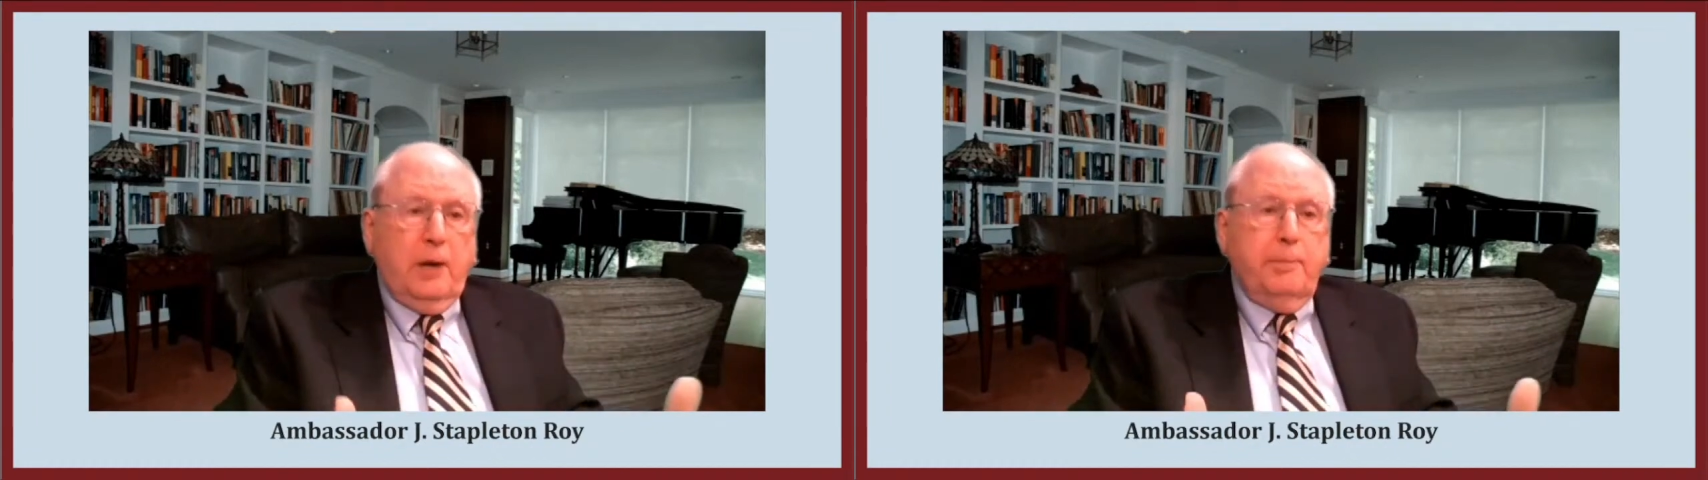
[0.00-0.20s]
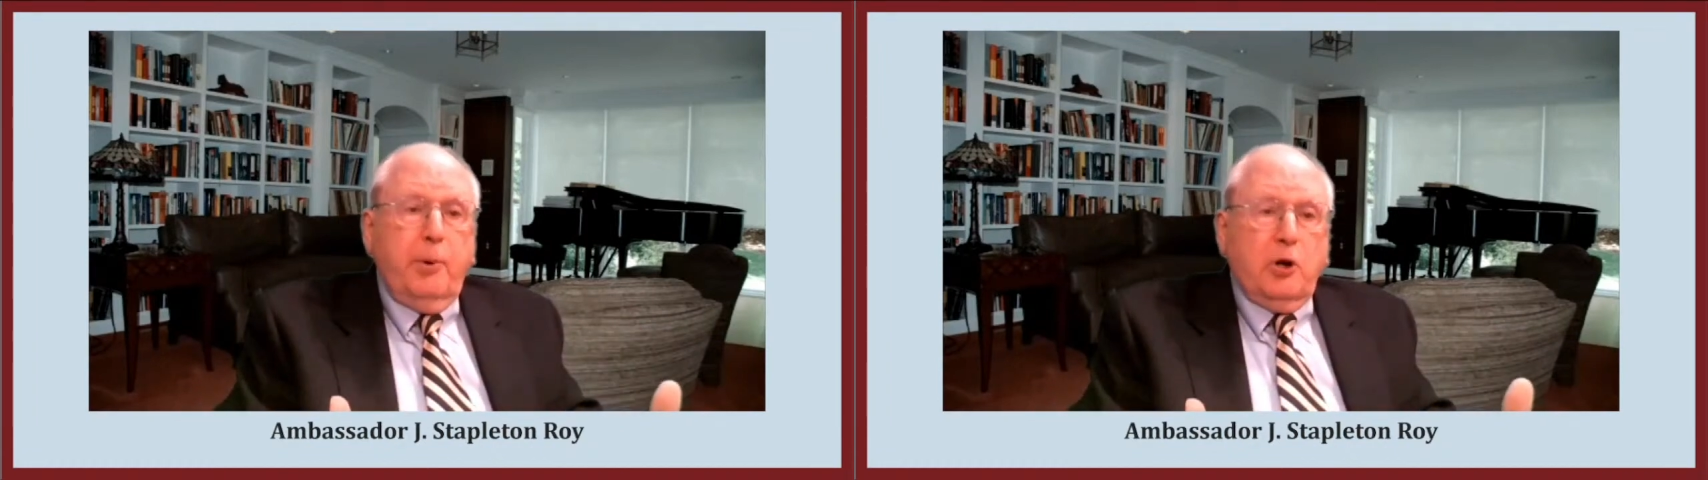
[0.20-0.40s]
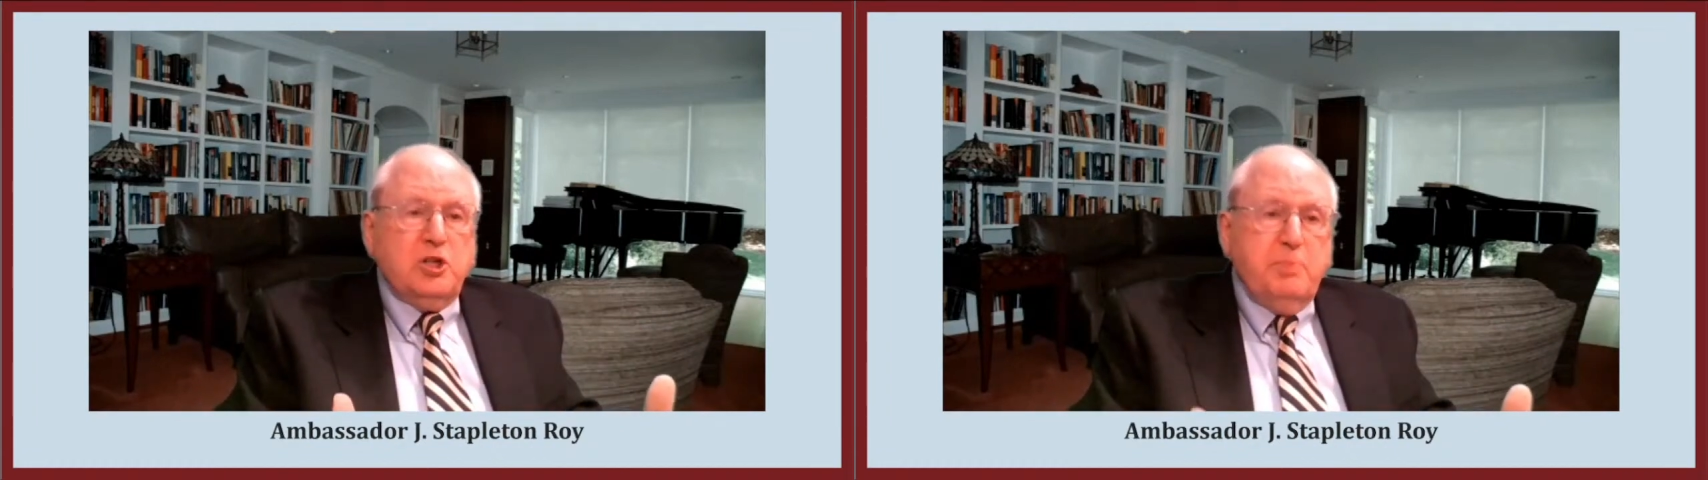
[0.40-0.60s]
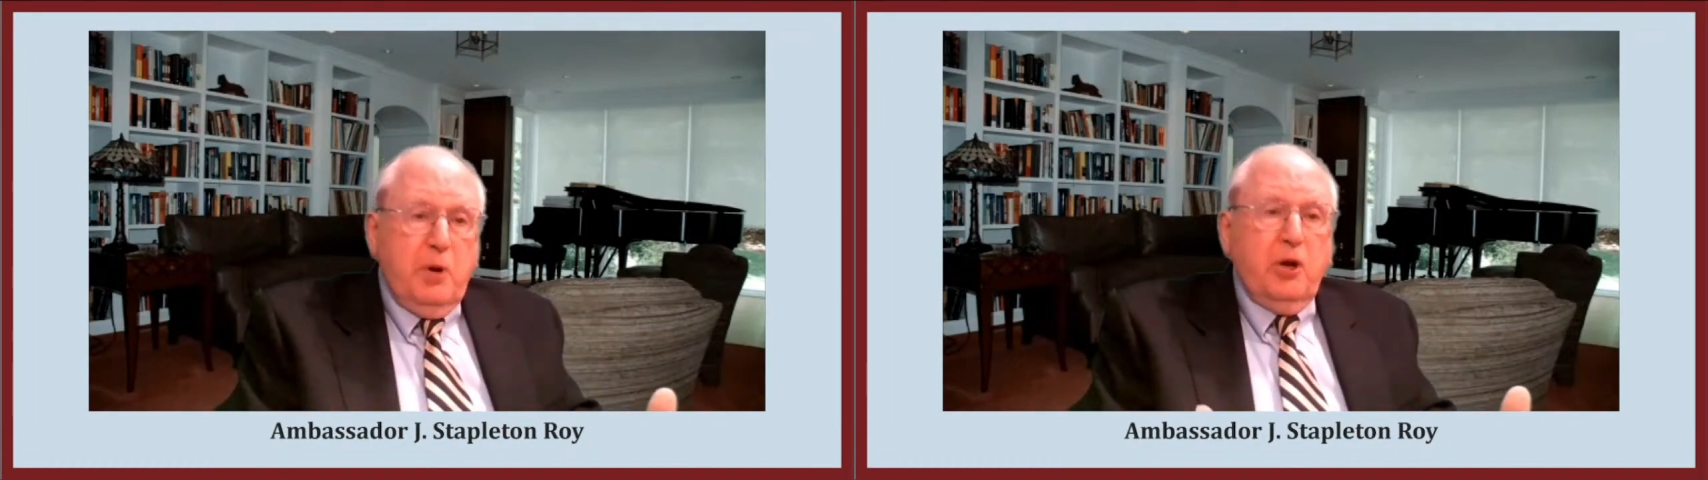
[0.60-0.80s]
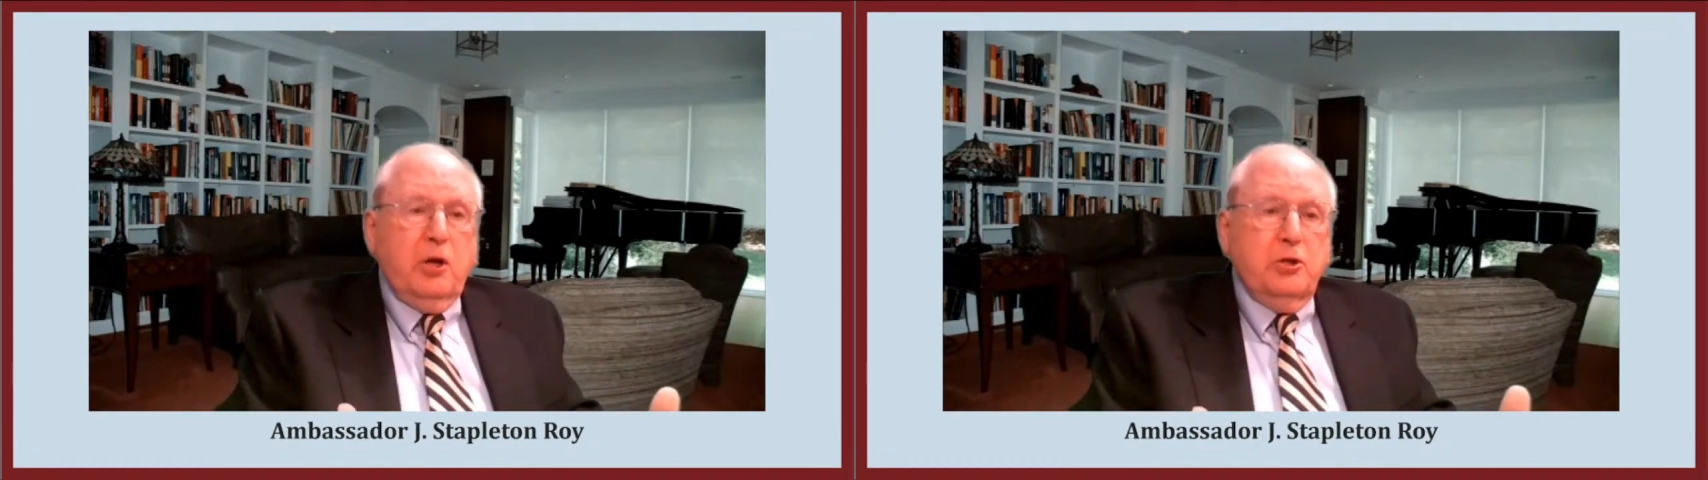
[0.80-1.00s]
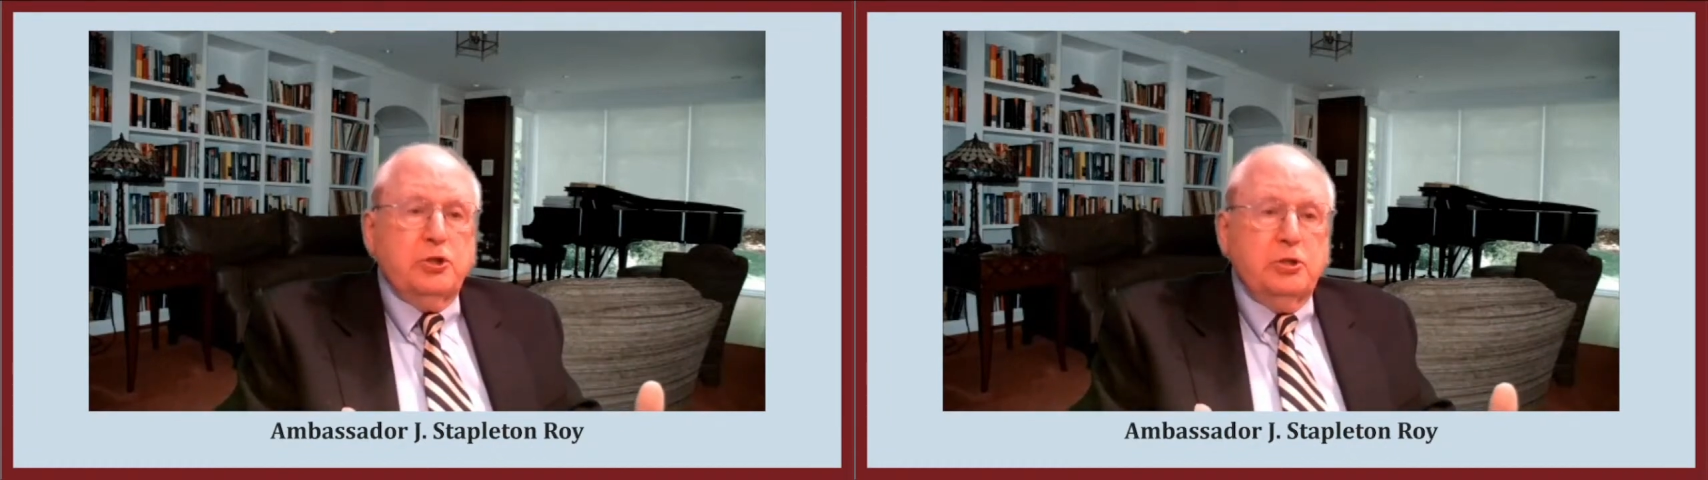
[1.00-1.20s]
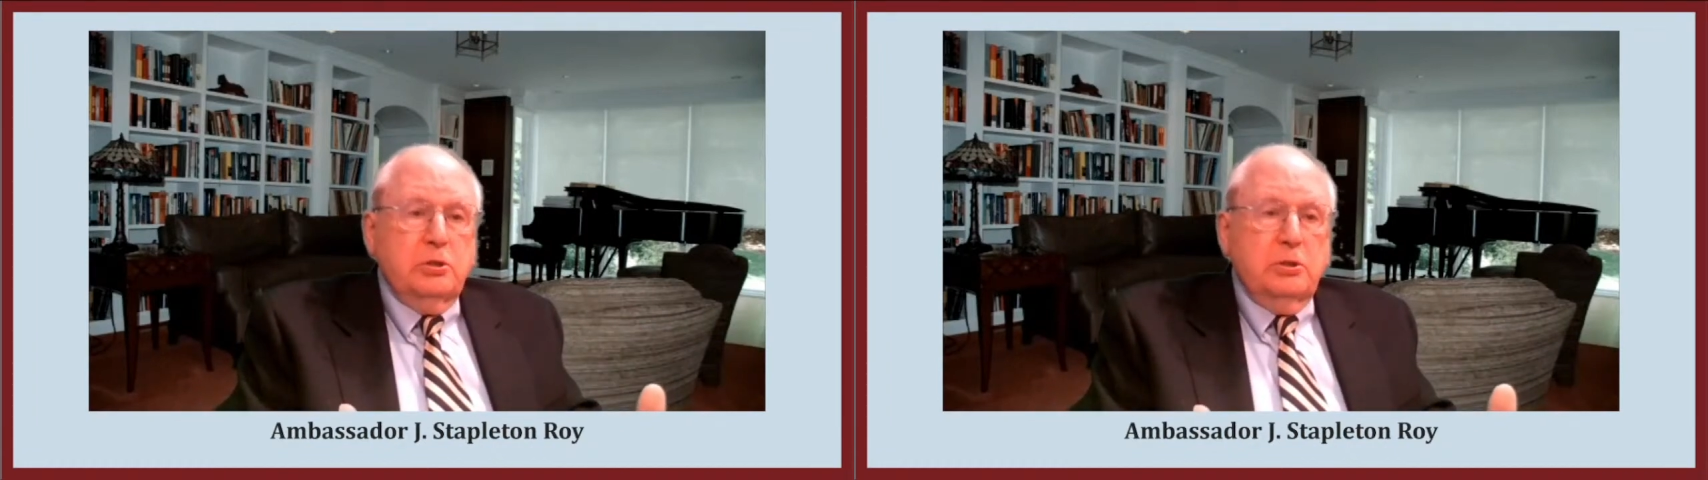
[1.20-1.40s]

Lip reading: up our experience